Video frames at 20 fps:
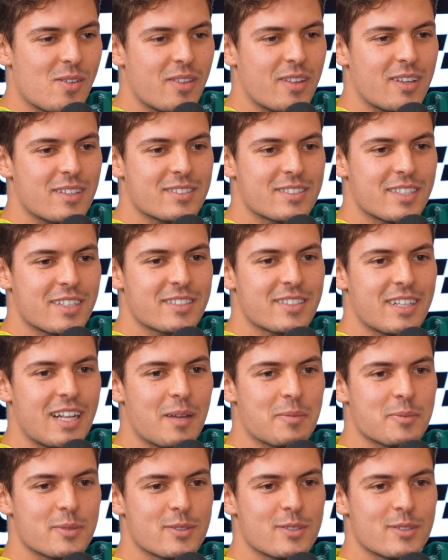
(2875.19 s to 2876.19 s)
I think six
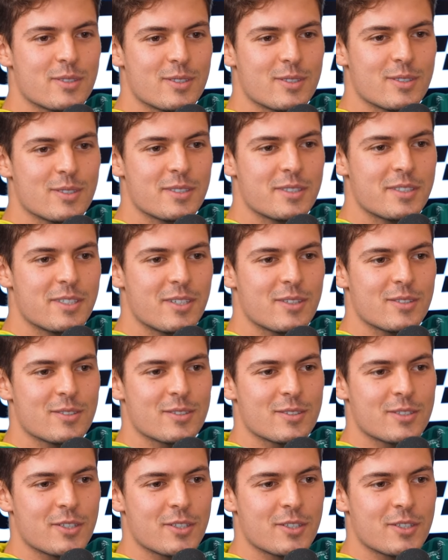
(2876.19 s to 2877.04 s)
laps to you know